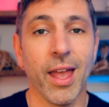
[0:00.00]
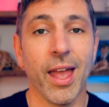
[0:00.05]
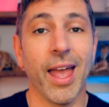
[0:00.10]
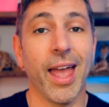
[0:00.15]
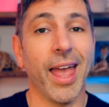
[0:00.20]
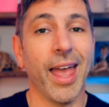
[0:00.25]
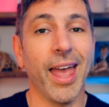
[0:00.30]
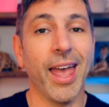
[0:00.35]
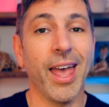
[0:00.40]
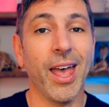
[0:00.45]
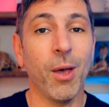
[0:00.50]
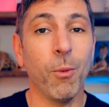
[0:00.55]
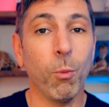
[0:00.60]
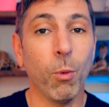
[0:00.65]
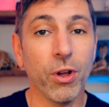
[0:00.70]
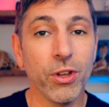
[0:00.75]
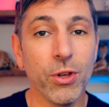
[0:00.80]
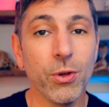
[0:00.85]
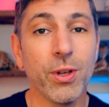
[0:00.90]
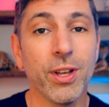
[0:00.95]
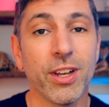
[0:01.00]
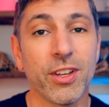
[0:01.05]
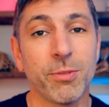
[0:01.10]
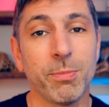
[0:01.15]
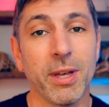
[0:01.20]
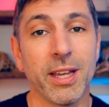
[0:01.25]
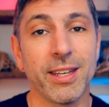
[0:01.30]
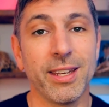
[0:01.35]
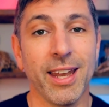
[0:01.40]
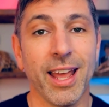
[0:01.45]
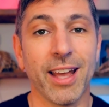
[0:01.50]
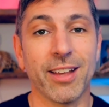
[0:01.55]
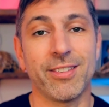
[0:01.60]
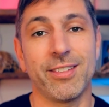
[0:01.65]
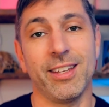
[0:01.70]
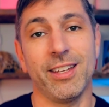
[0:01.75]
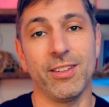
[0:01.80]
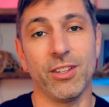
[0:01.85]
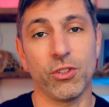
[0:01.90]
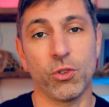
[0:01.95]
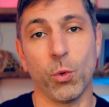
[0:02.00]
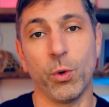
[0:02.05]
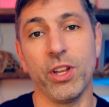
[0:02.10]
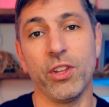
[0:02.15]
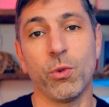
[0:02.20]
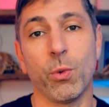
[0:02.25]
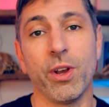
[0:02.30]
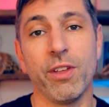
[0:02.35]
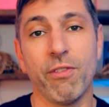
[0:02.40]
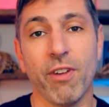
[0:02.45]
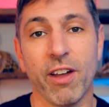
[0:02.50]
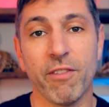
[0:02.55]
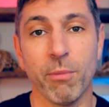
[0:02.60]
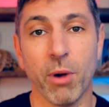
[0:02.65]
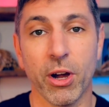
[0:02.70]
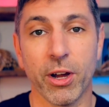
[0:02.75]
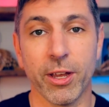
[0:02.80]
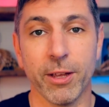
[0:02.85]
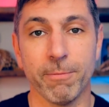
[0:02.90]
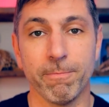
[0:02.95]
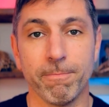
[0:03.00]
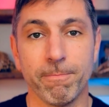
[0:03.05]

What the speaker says: and what you can expect next in the 2025 market.